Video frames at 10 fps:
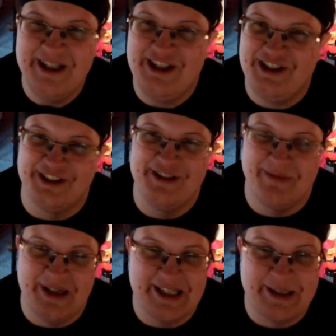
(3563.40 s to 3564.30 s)
shouldn't
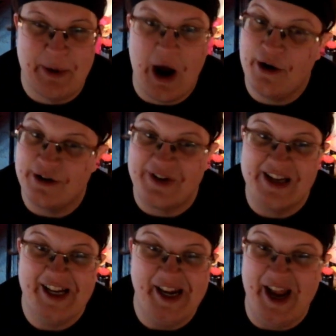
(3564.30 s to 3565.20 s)
be as proud of
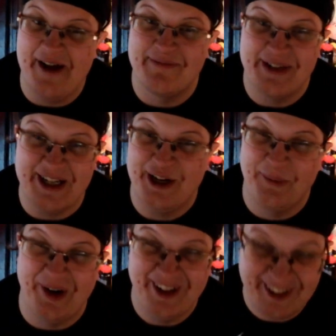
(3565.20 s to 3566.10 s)
as I am, but here
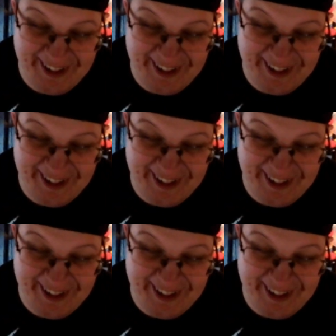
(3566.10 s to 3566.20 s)
we are.